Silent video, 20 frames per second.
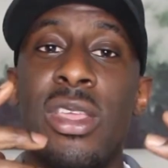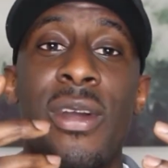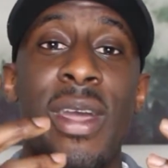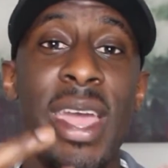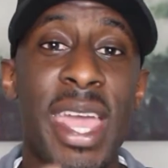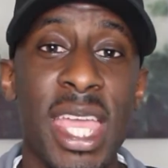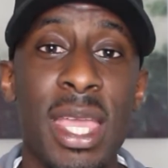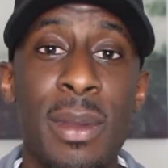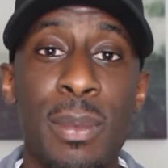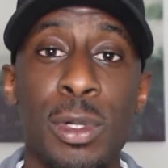and
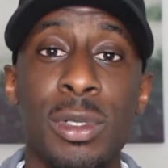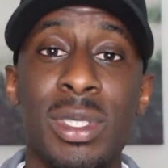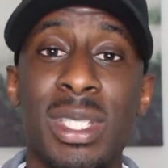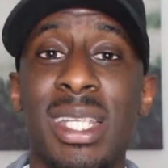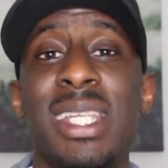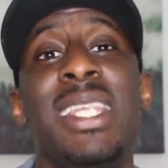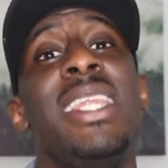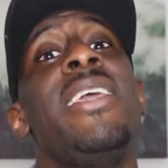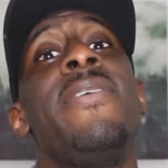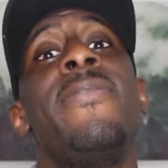you're able
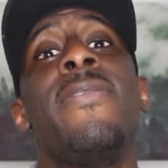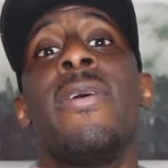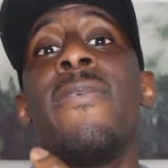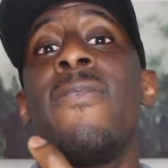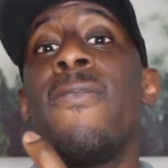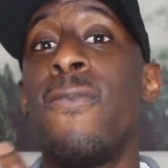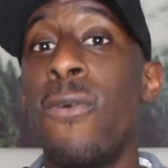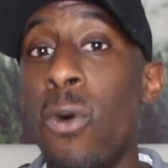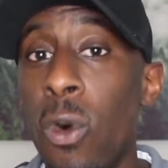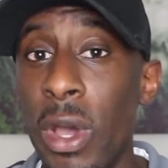to leave
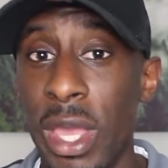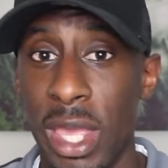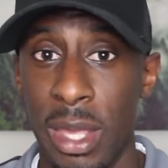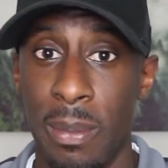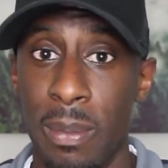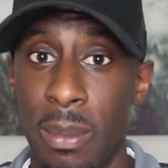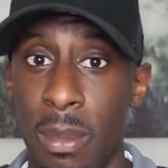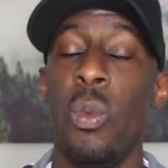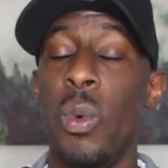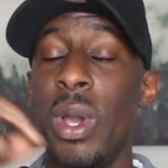it for
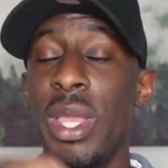Him.